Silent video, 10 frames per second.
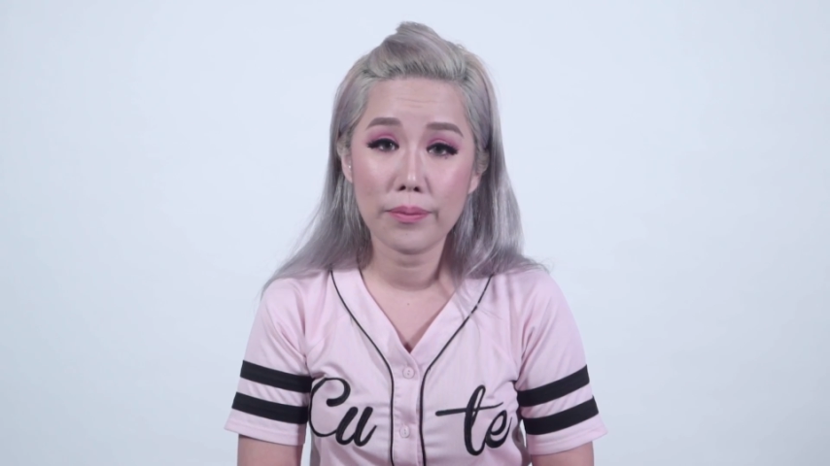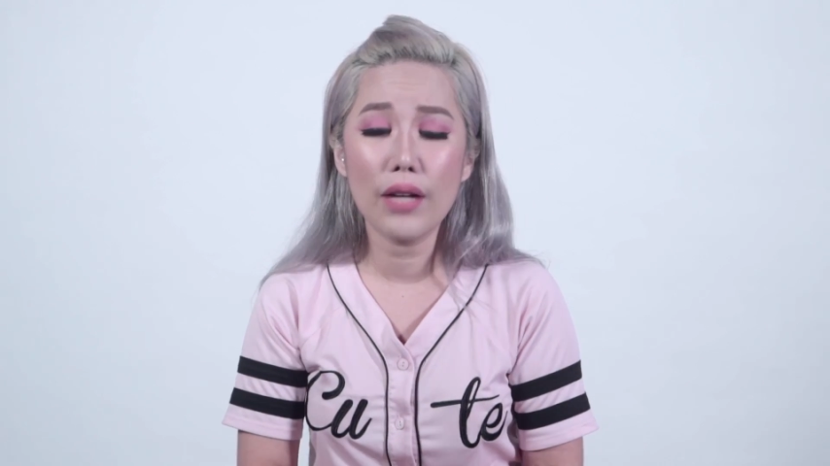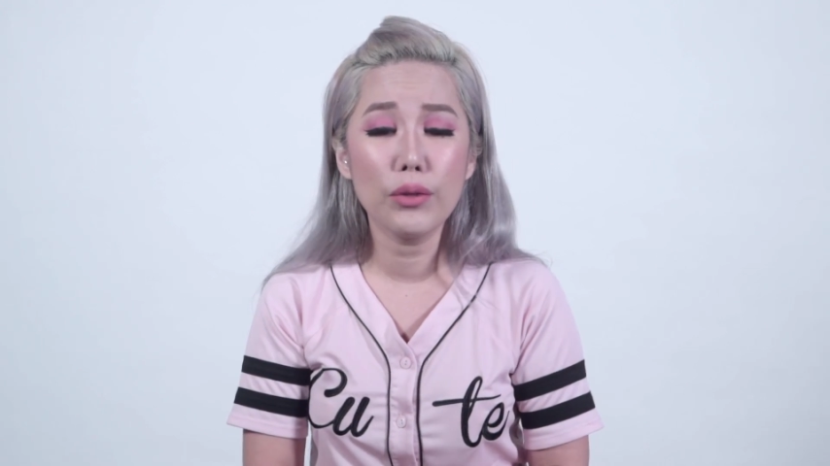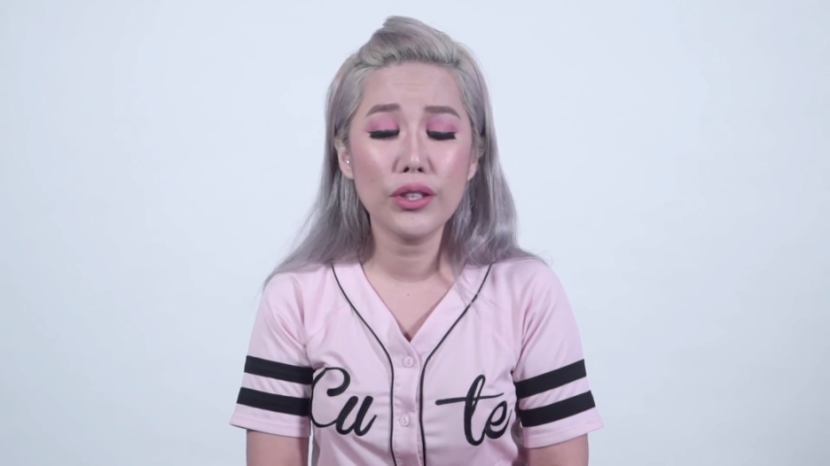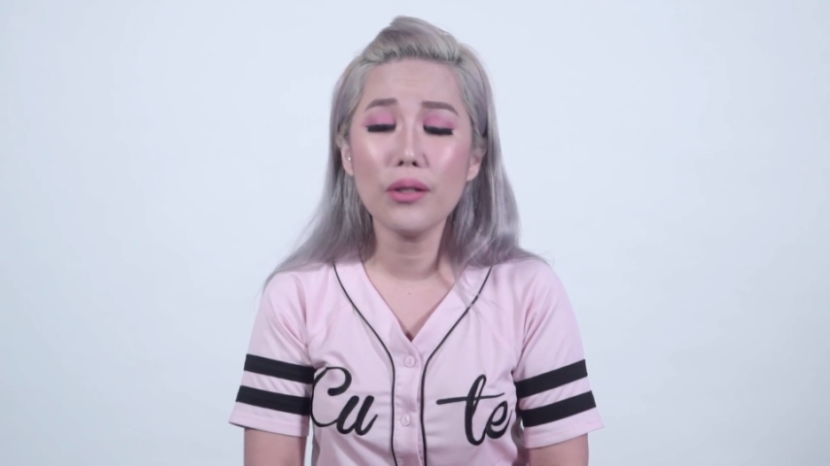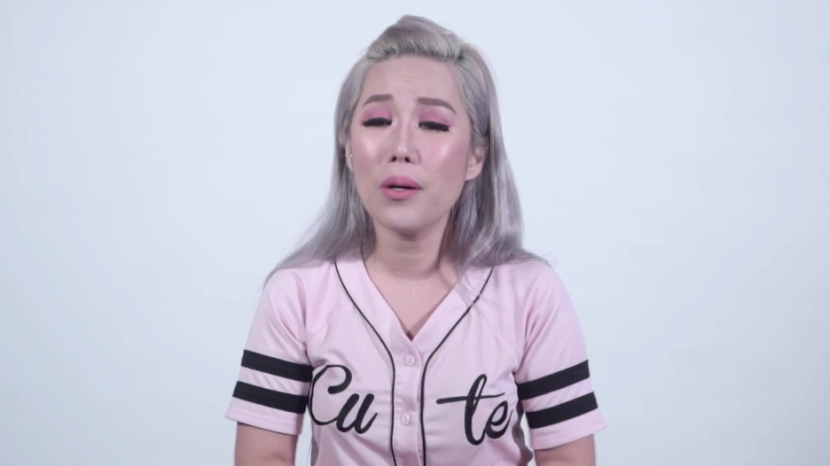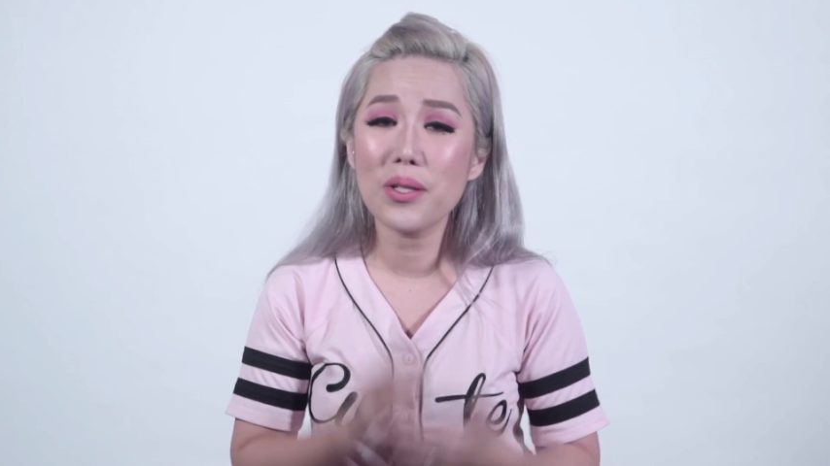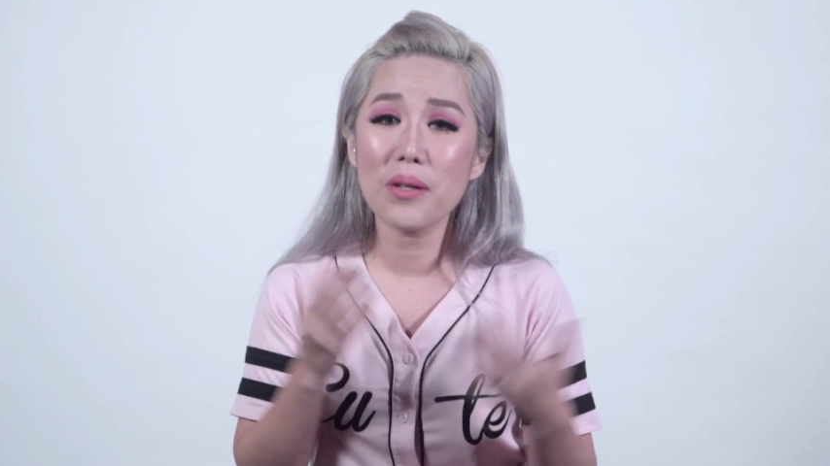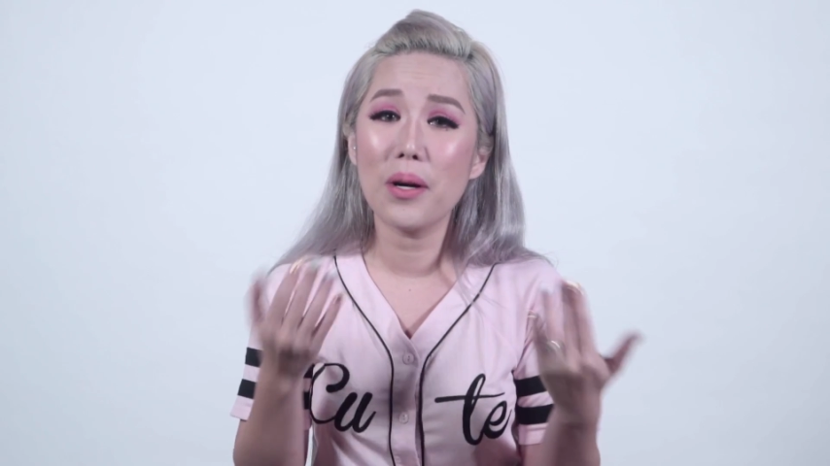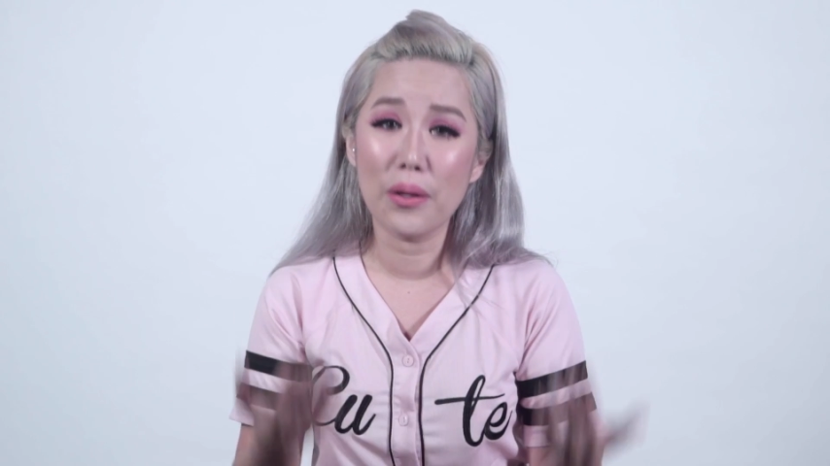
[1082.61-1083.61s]
And would you
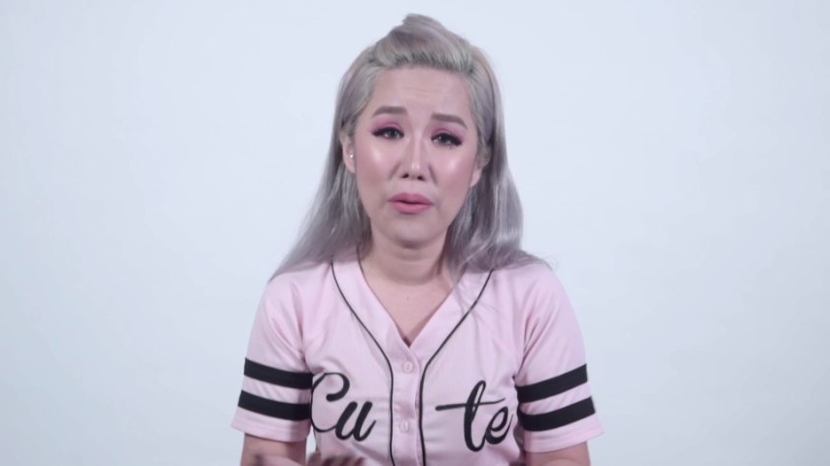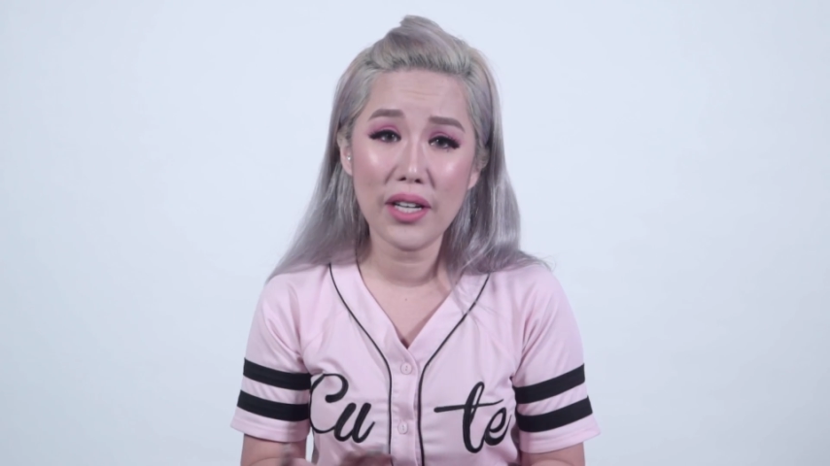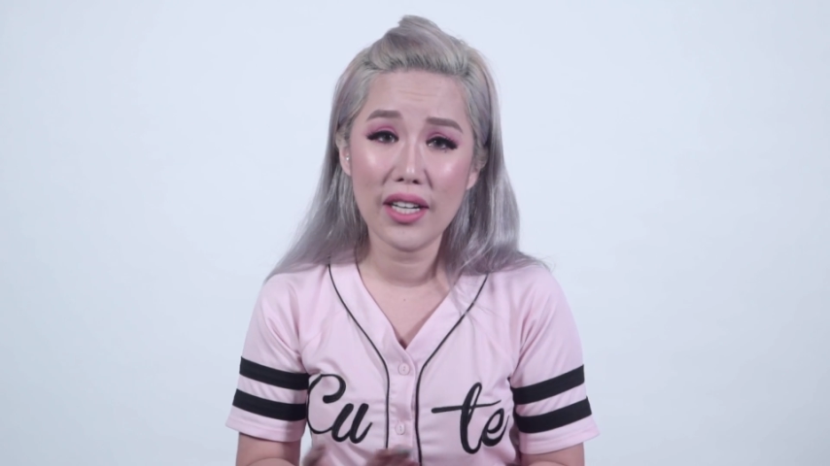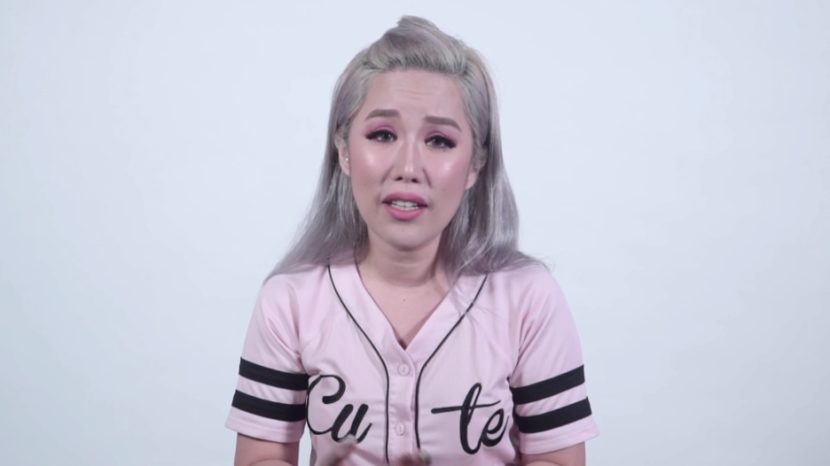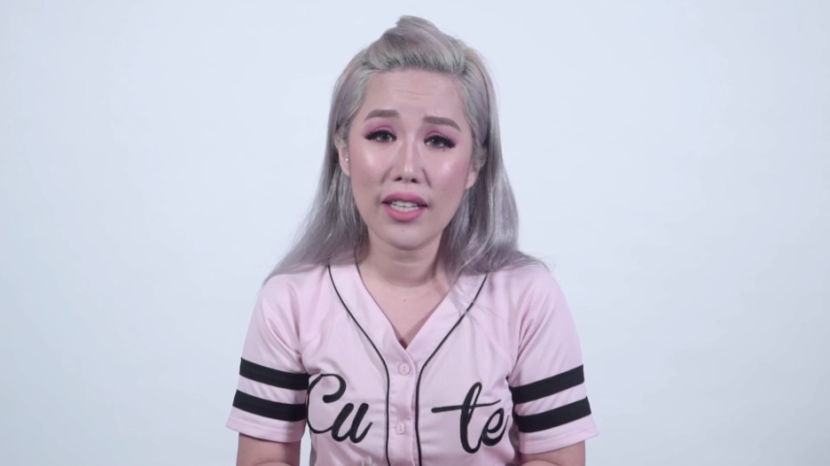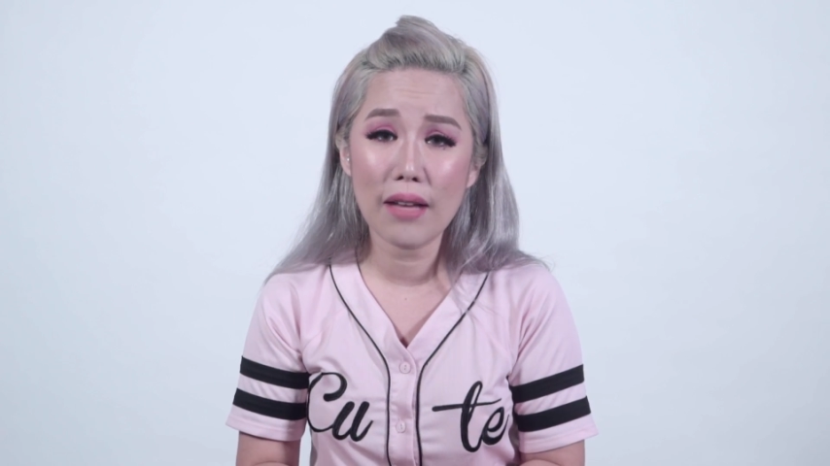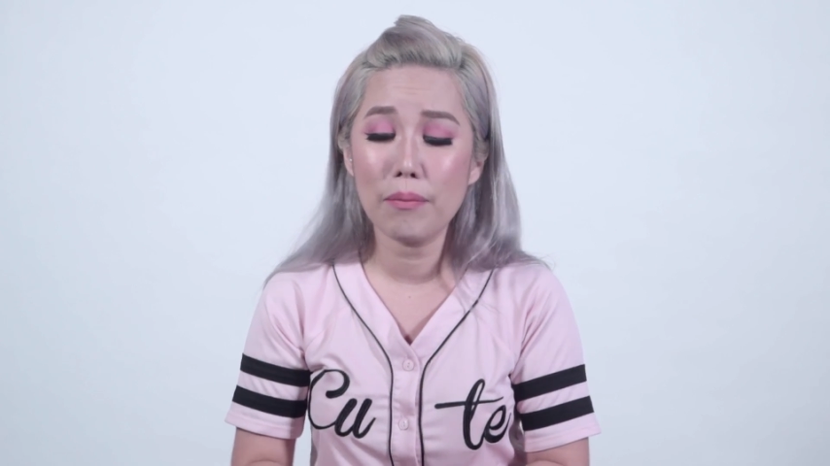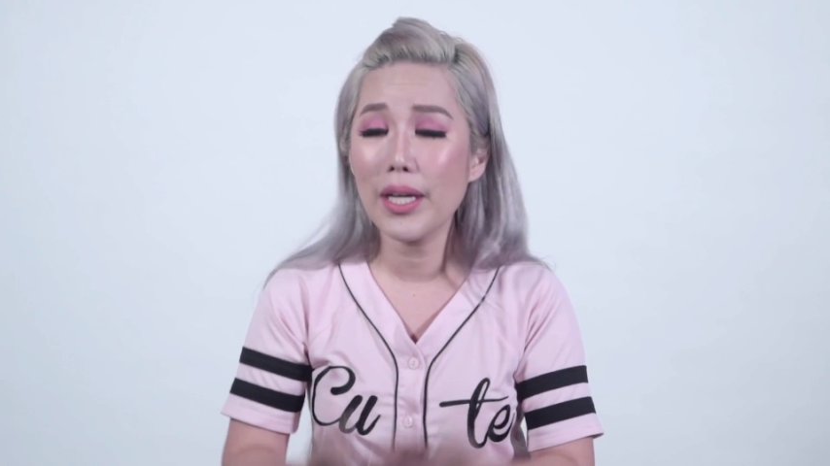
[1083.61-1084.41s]
also agree that